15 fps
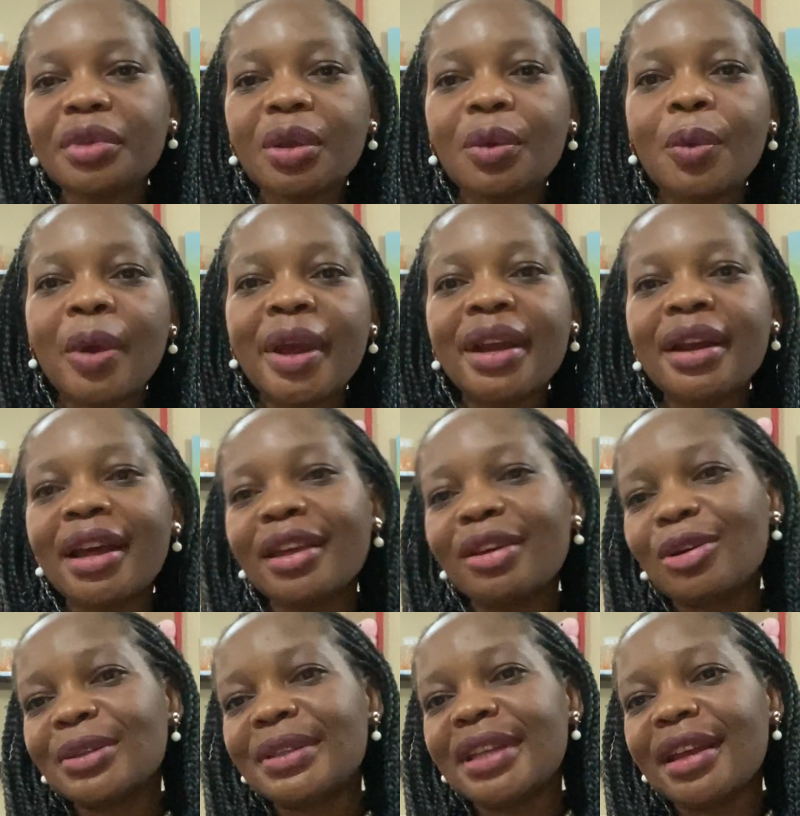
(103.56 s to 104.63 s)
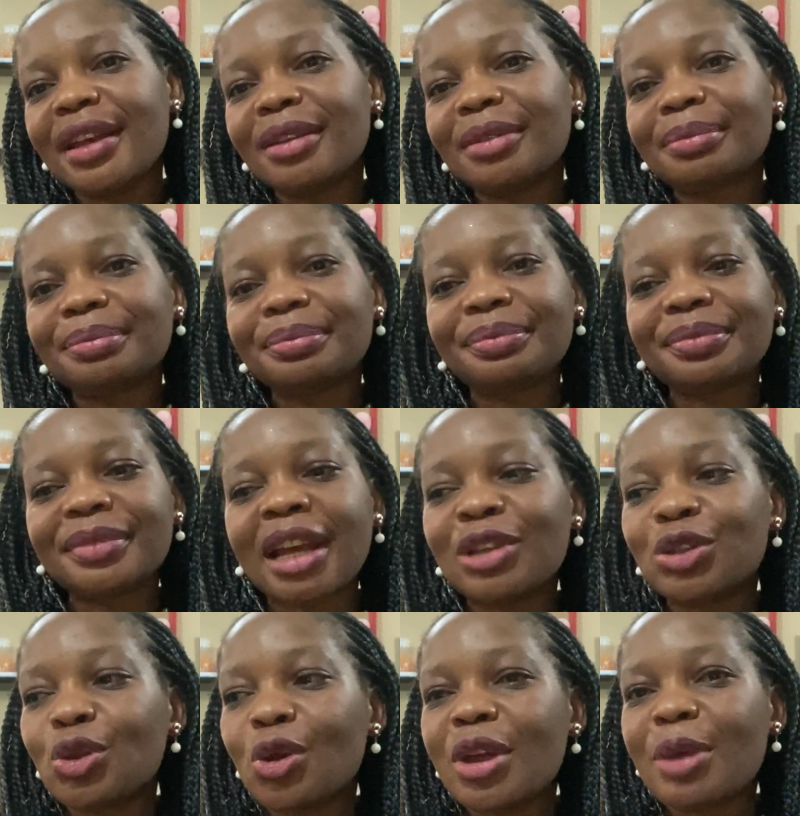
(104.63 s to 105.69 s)
When I got there, I
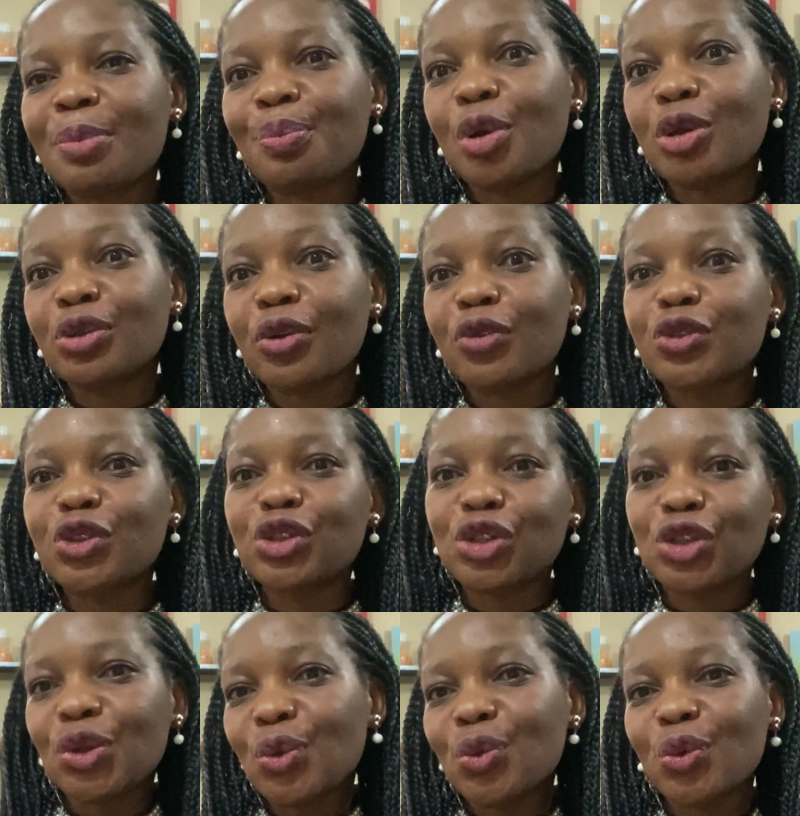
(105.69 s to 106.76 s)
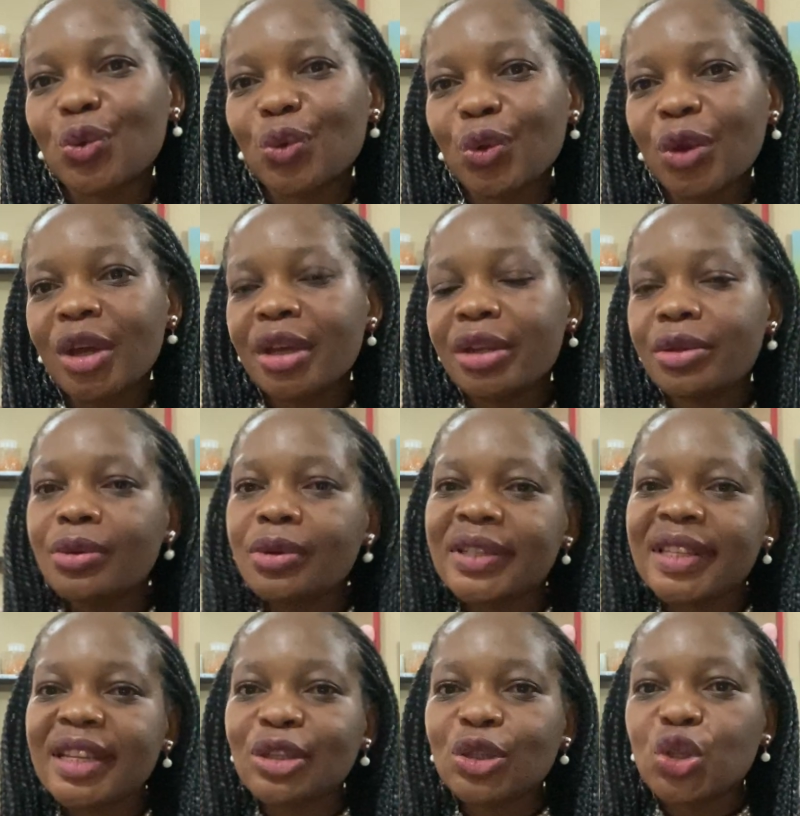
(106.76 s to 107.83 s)
saw a pot of stew. You know,
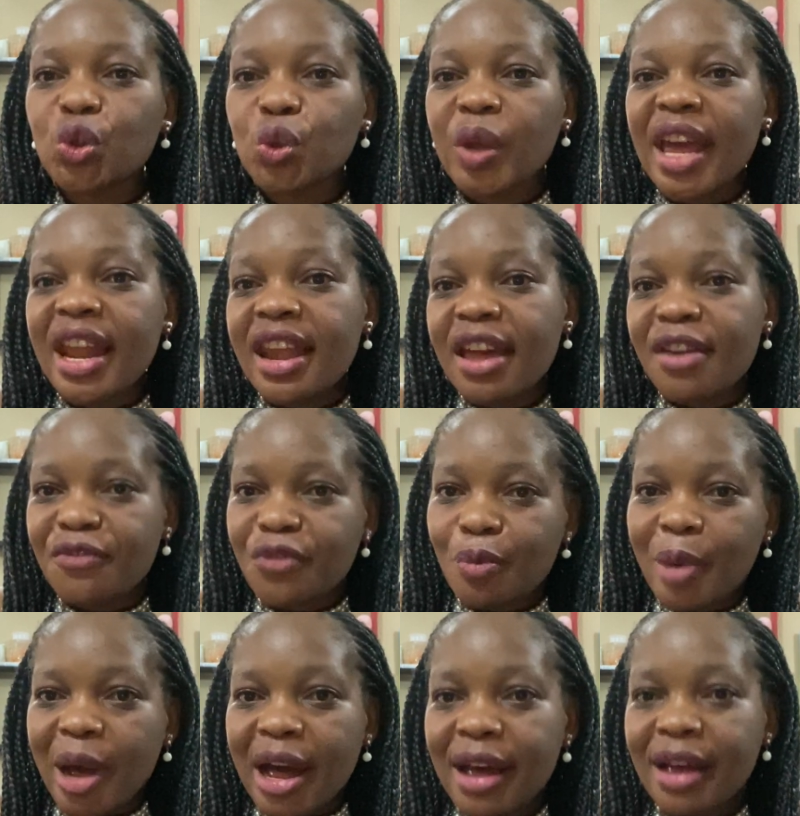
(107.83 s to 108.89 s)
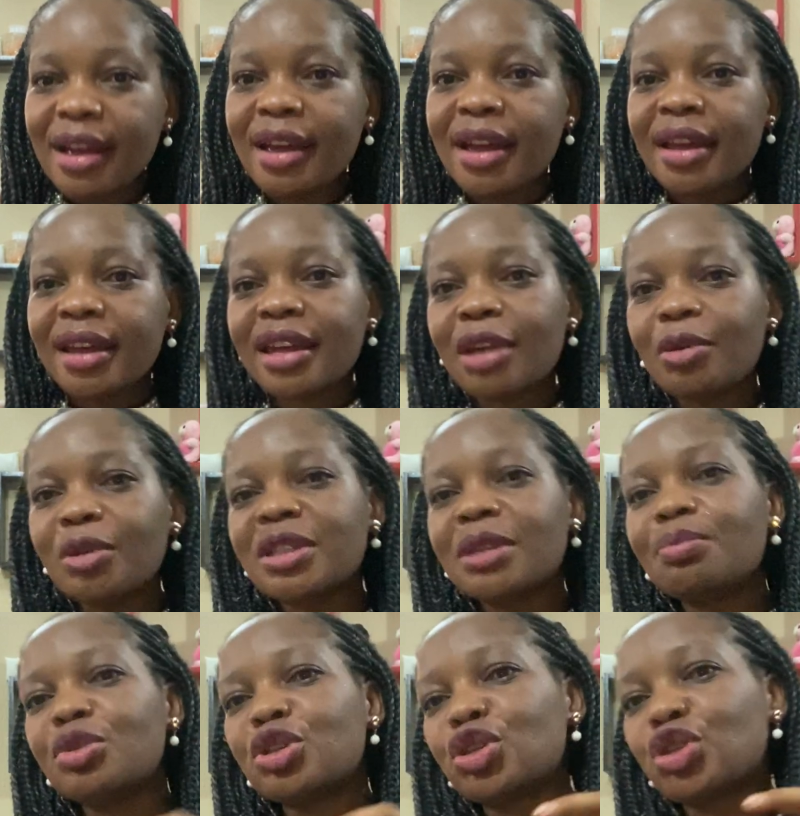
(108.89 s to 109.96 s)
say stew get level bar. It get what
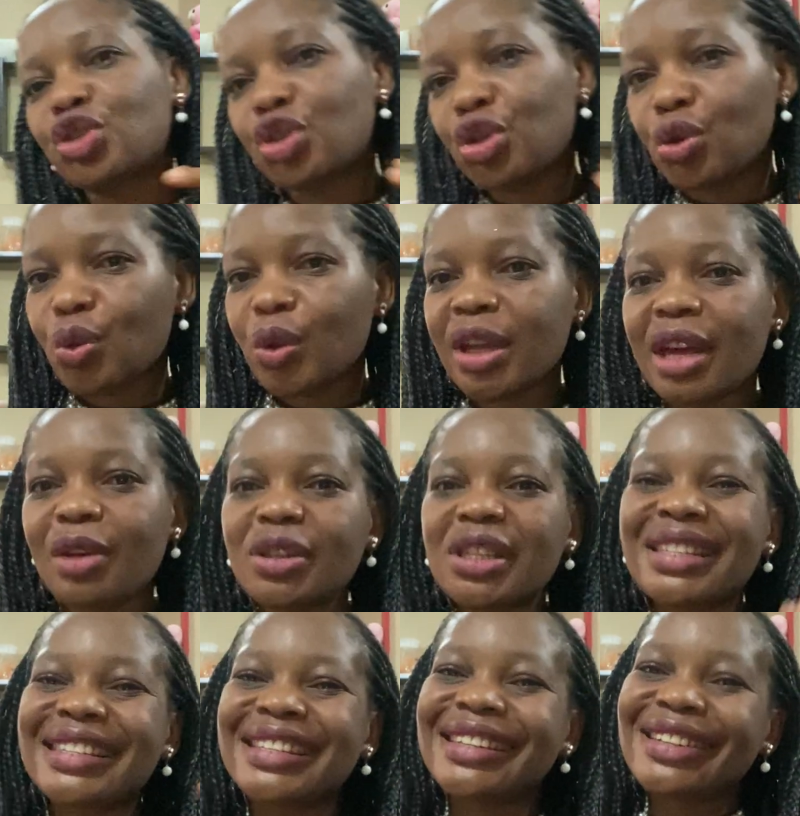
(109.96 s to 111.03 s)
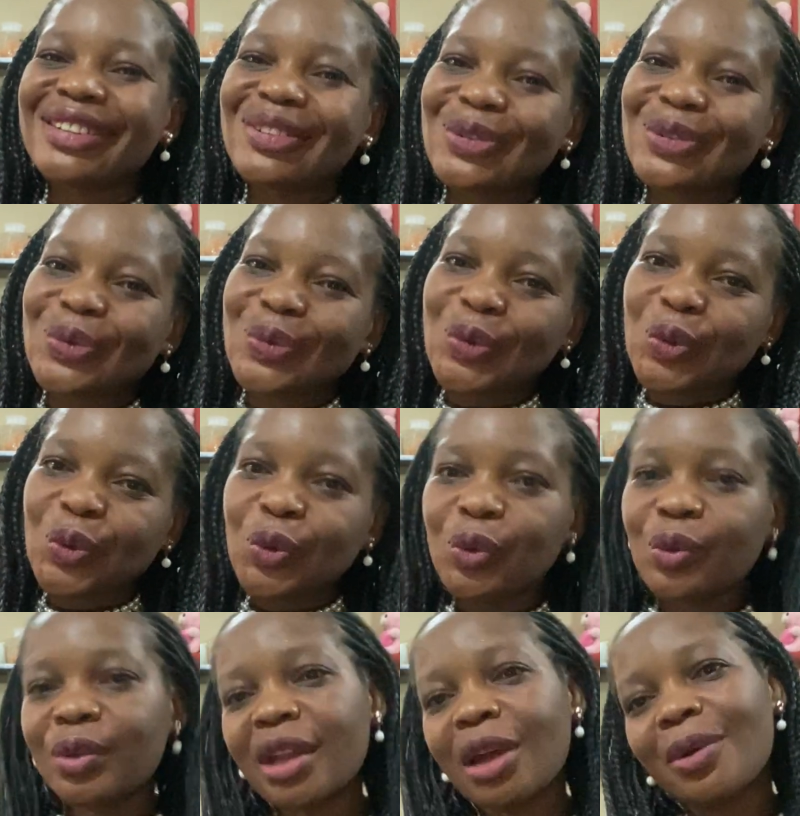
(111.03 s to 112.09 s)
it be stew. It get
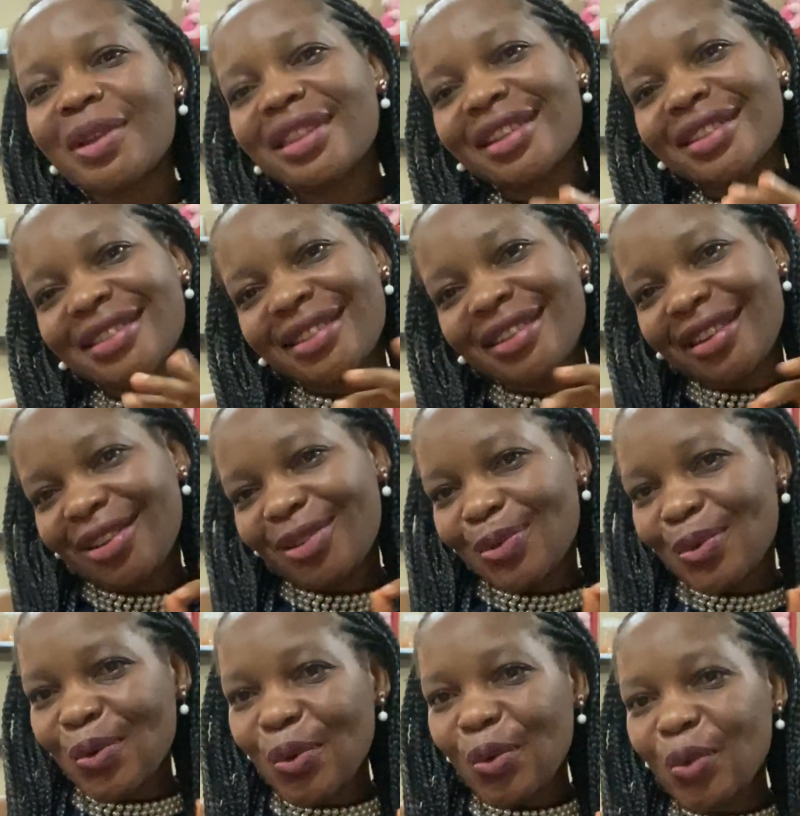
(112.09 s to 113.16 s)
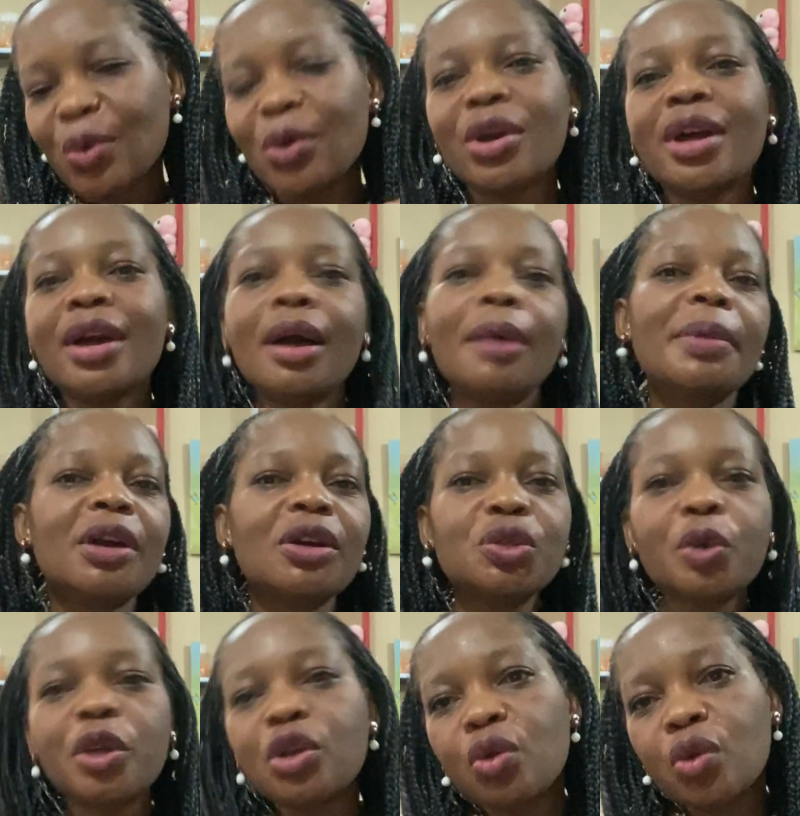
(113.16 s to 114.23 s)
stew. That one is stew. Because
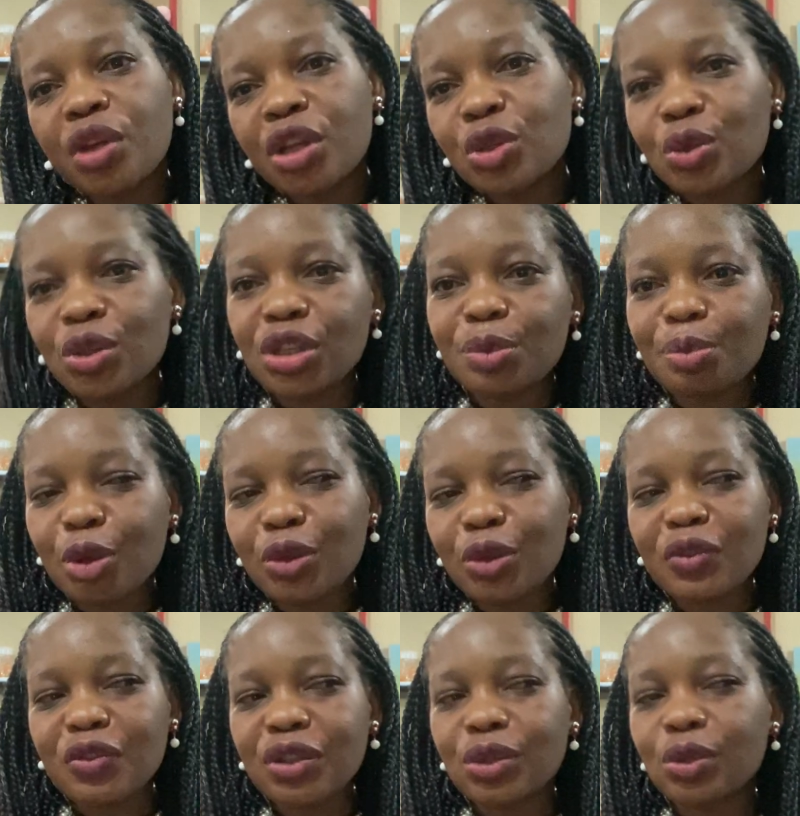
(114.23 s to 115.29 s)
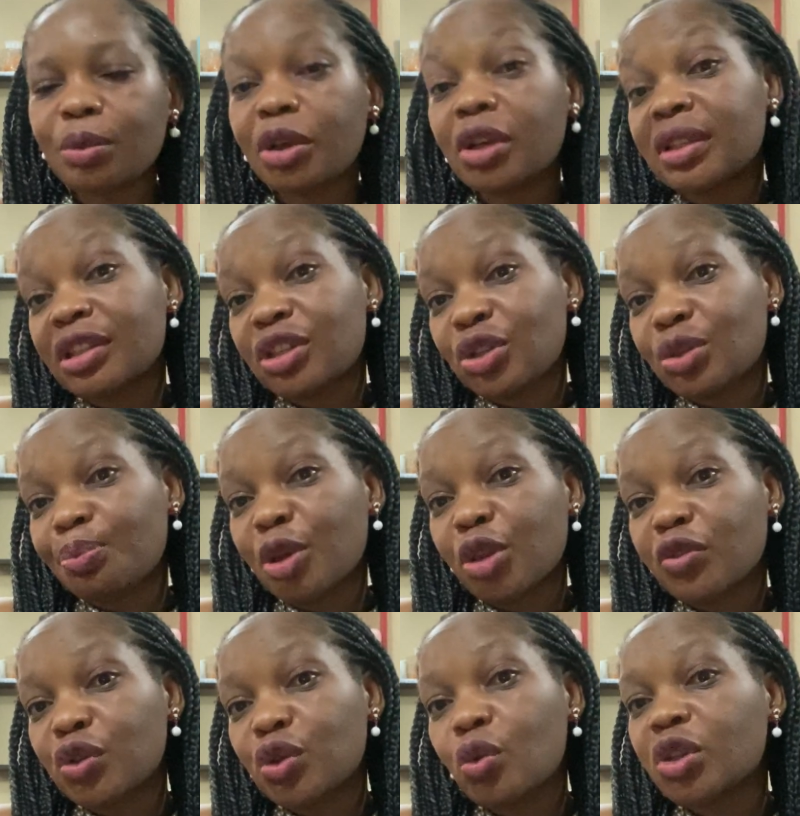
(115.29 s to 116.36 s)
when you look into this pot of stew, because this pot
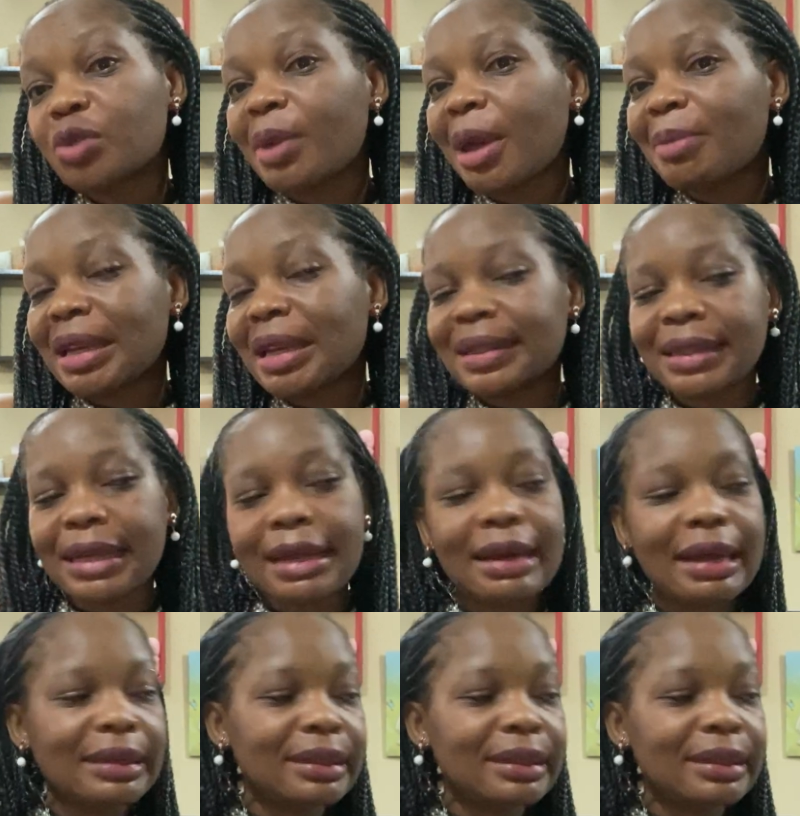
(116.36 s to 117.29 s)
of stew was by my side,